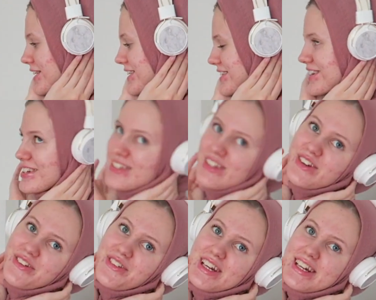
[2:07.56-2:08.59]
I think they
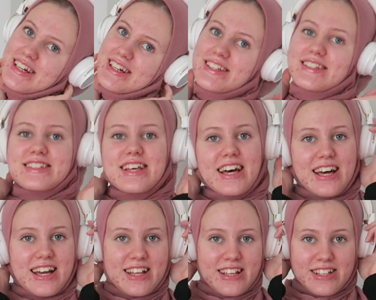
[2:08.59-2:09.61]
are really nice,
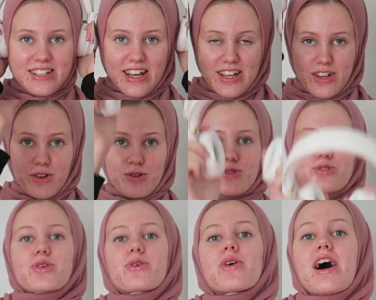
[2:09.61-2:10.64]
and I
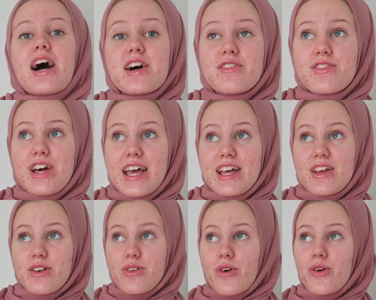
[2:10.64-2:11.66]
also have
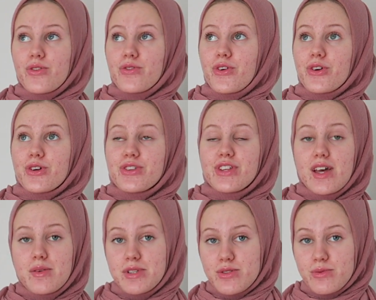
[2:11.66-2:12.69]
a code for
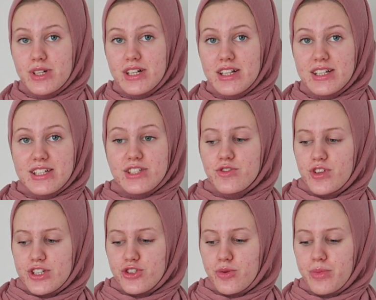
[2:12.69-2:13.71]
them as well. It's
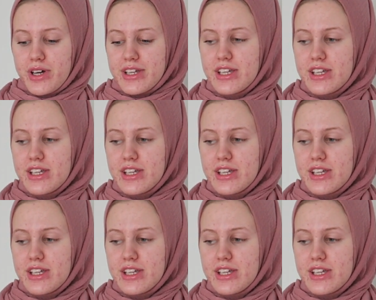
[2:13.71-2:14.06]
Fashion by